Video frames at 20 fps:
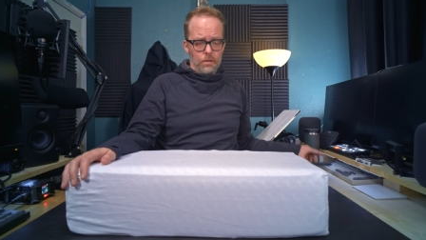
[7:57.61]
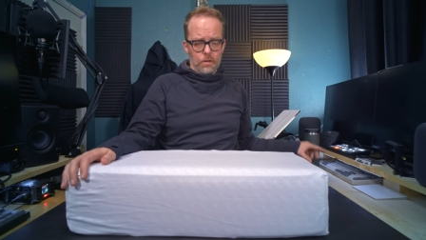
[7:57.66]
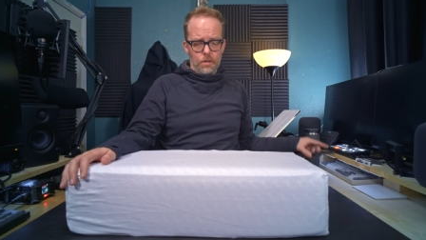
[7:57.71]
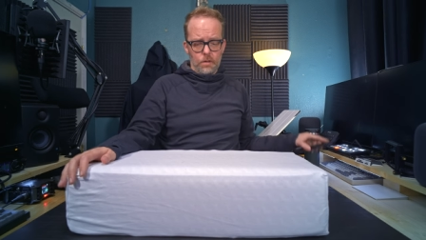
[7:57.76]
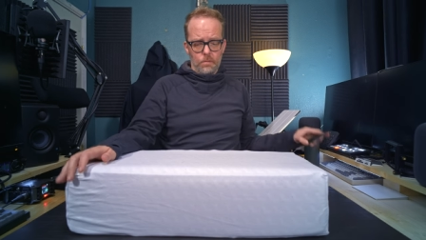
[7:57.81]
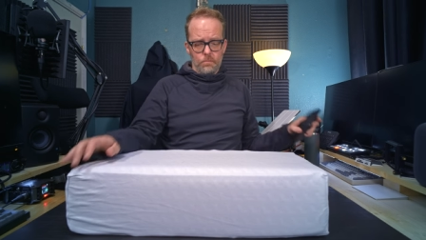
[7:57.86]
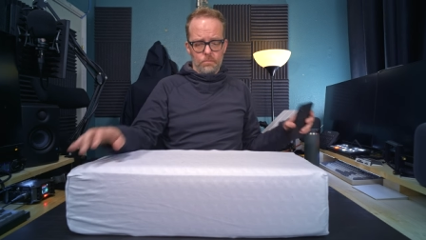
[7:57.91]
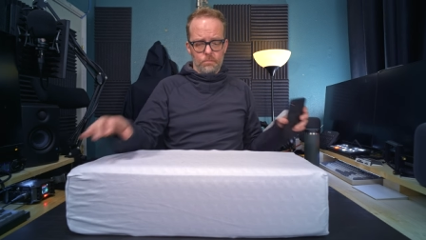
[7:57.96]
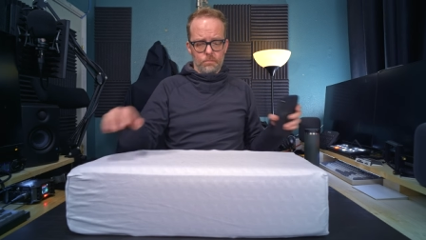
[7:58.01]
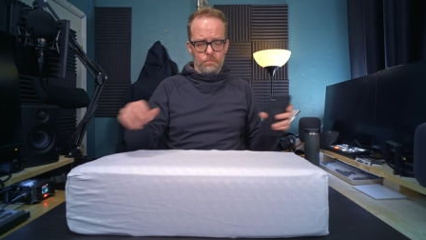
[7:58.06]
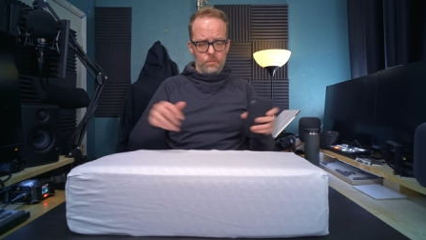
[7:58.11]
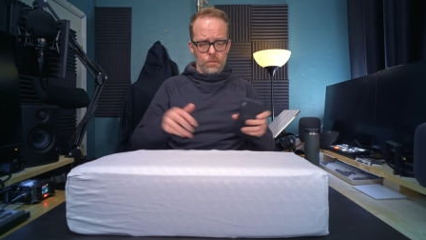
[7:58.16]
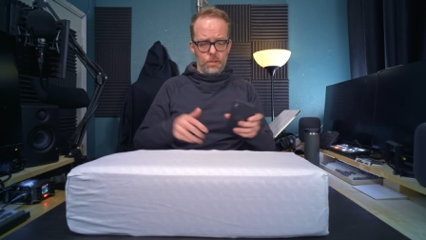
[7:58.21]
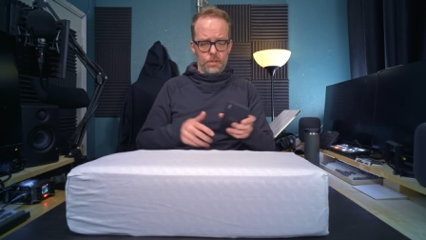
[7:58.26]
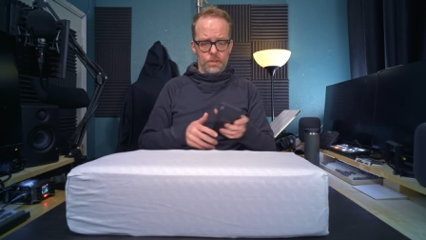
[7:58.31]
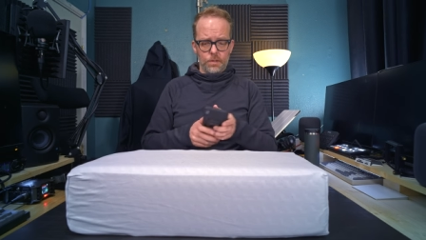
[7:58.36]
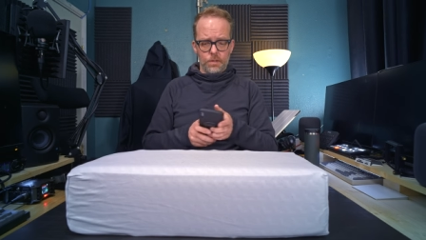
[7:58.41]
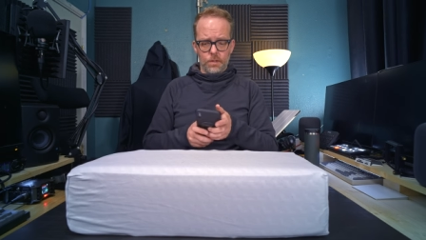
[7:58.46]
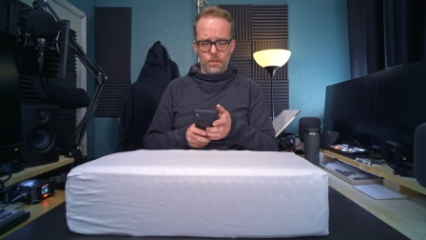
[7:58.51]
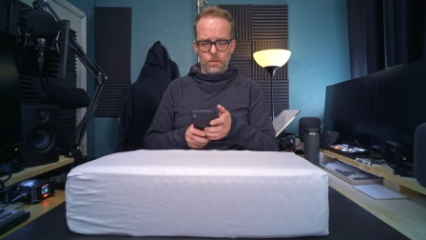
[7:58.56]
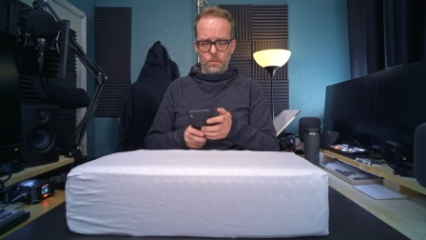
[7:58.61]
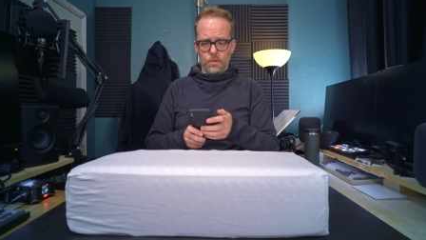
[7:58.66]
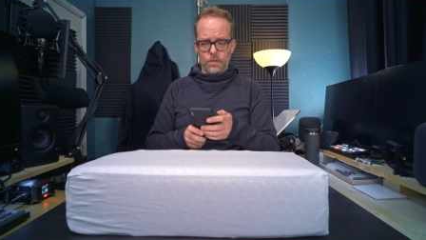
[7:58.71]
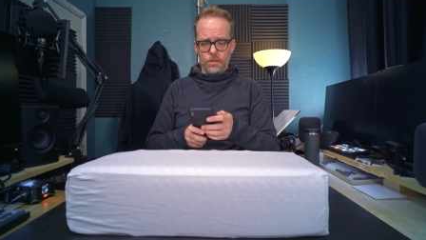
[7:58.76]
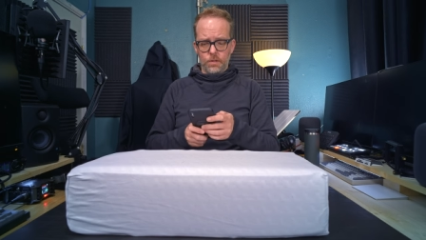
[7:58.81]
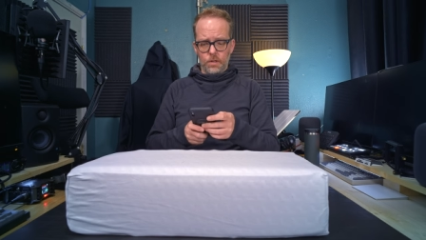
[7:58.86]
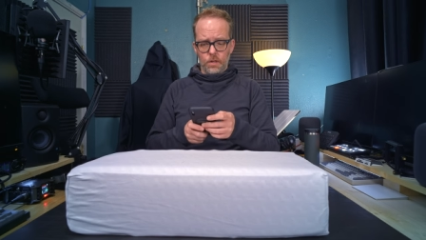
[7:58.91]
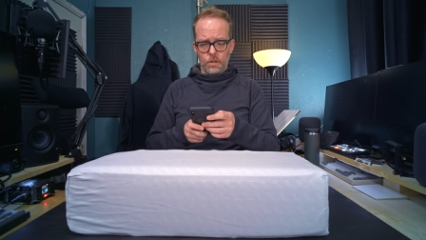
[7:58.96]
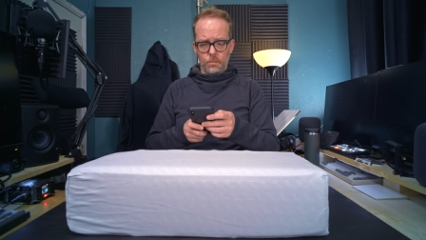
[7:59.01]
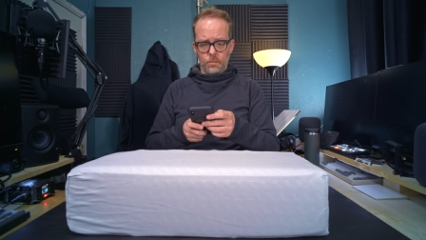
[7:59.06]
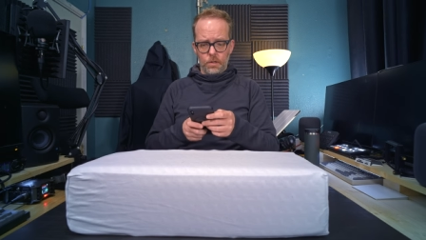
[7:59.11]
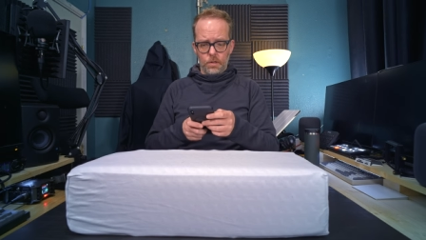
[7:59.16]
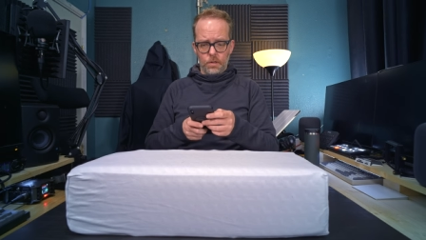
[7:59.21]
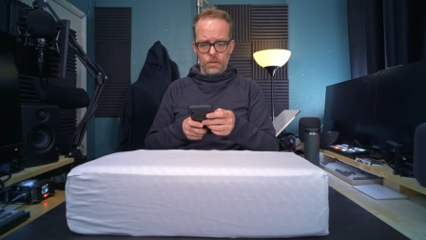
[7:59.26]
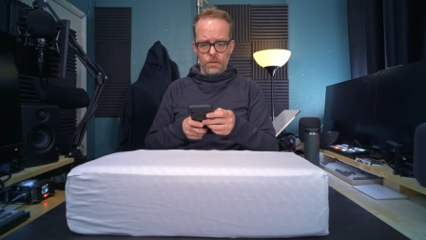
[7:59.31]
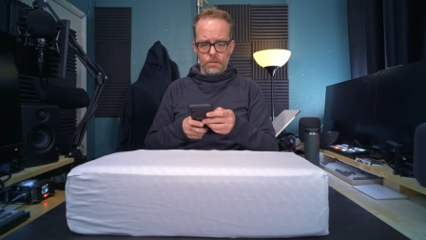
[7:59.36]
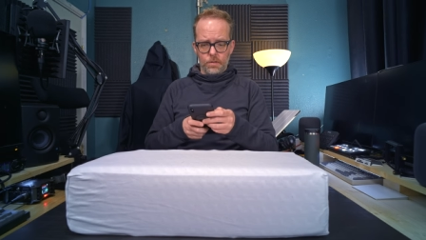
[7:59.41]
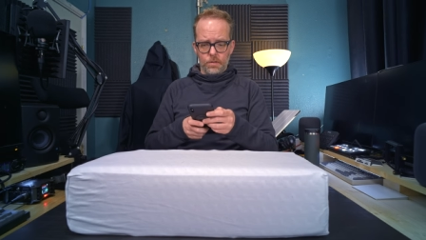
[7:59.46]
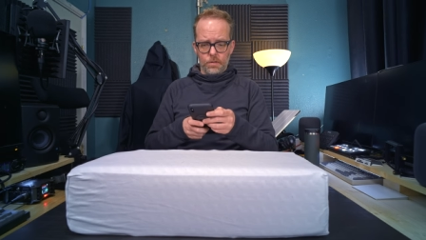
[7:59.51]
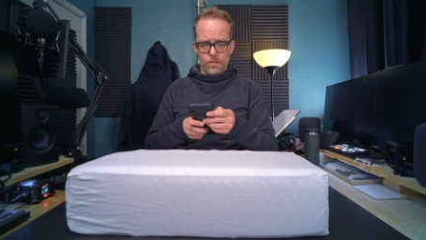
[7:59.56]
um, let's see what time it
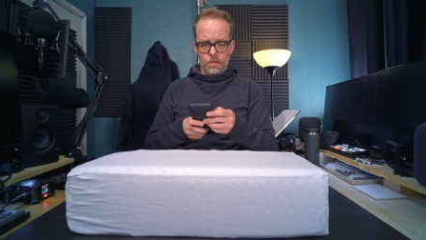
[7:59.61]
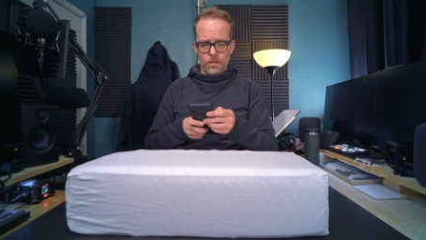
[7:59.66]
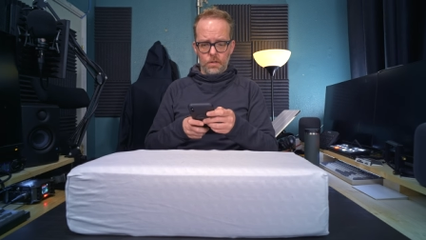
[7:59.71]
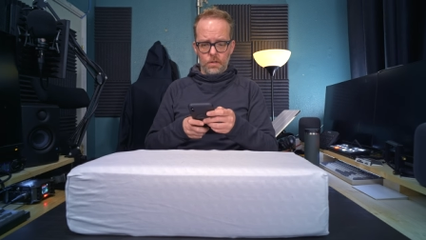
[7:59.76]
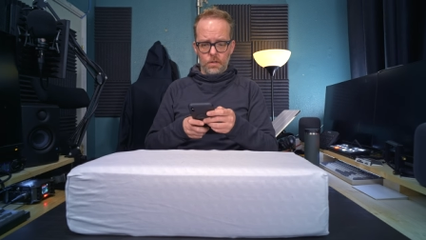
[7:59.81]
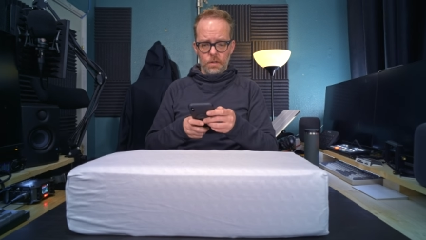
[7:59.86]
is.